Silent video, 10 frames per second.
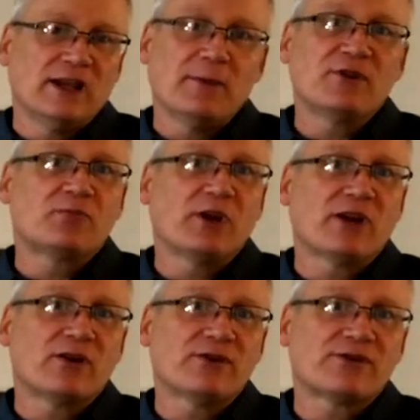image
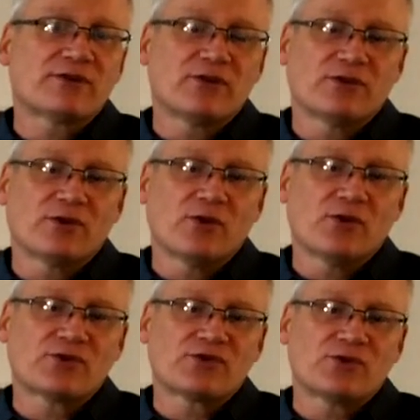bearers,
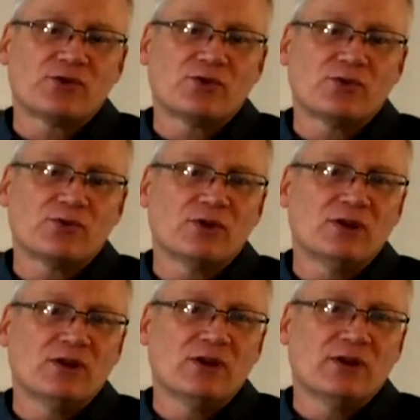those who
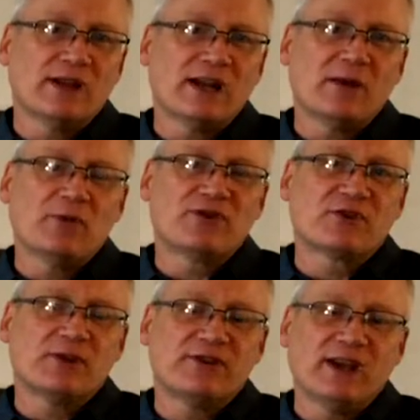that image
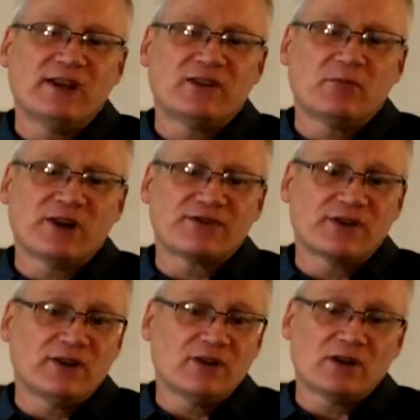has been tainted by
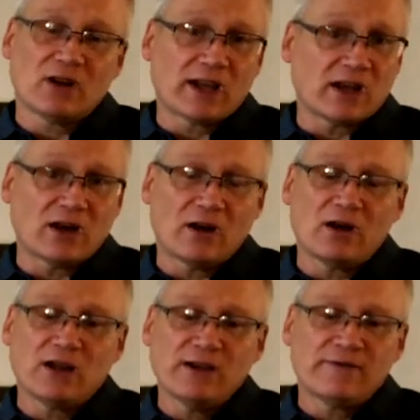sin, like in
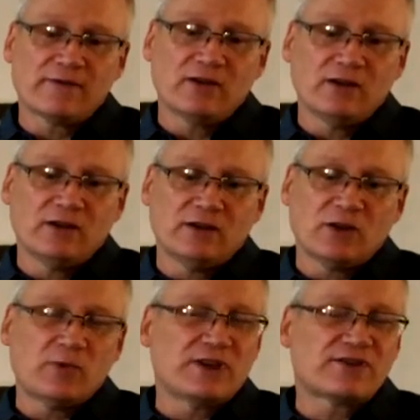our life.
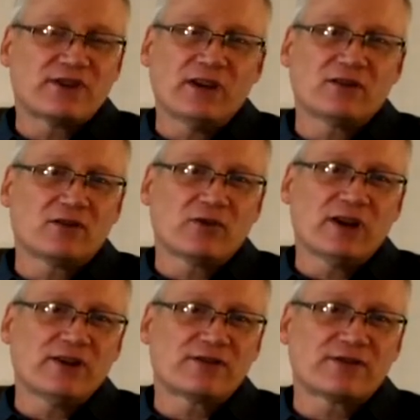We extend
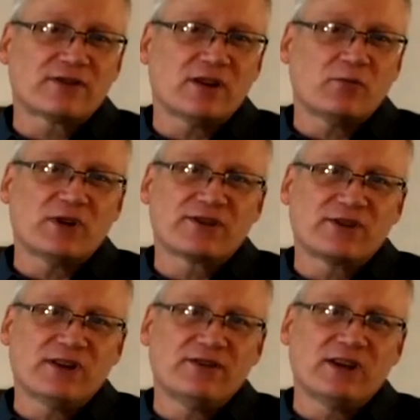grace and we
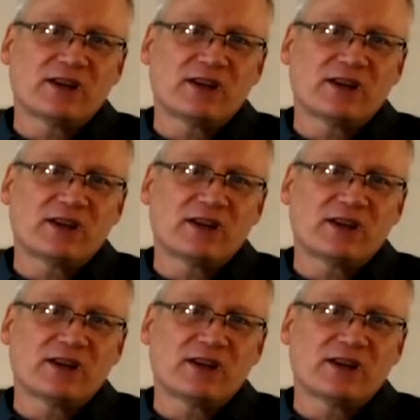extend